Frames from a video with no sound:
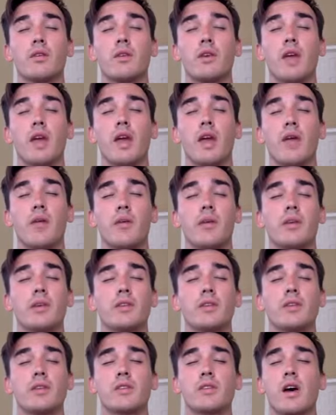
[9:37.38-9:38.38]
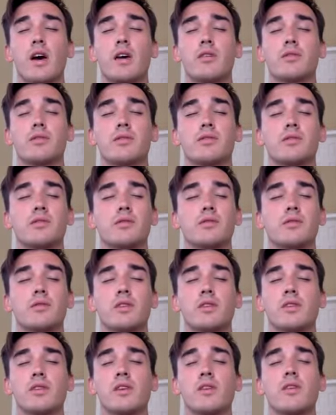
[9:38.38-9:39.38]
And when it turns off,
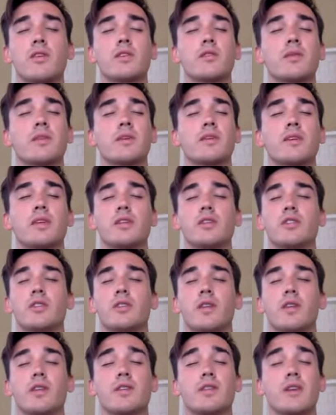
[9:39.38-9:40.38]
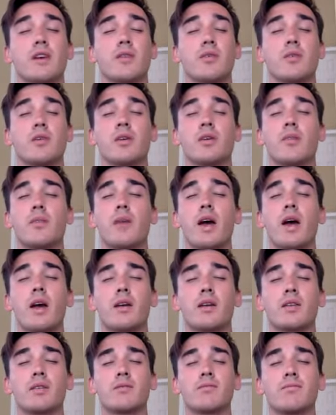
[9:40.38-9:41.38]
there's no expectation that the sound will come back.
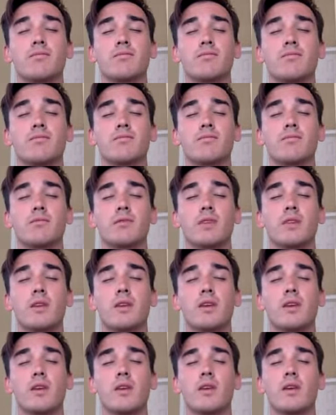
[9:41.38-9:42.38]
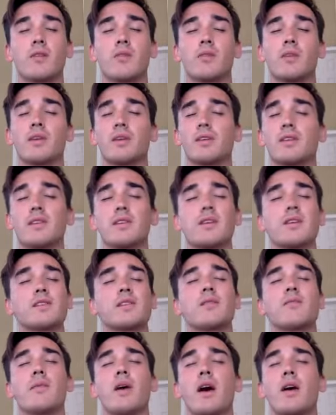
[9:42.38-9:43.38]
Because it
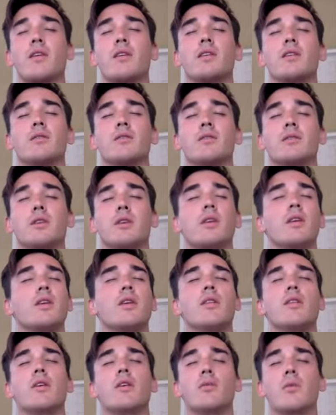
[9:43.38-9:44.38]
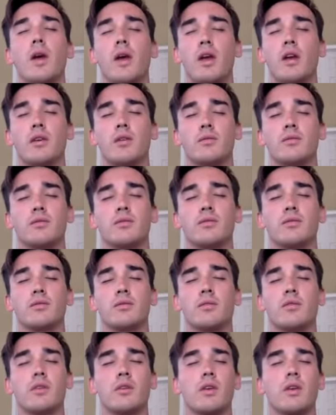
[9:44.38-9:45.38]
doesn't matter either way.
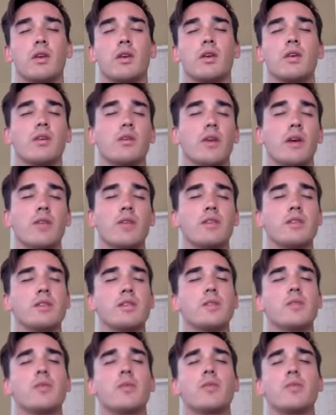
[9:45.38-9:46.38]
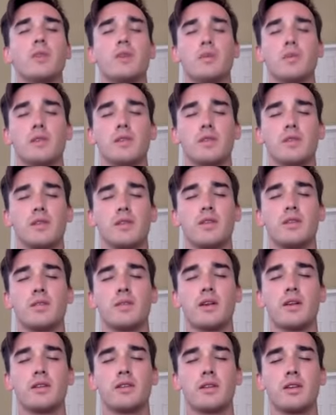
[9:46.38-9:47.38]
You have a deeper purpose in this
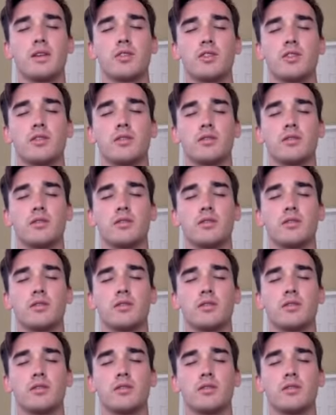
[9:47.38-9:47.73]
meditation.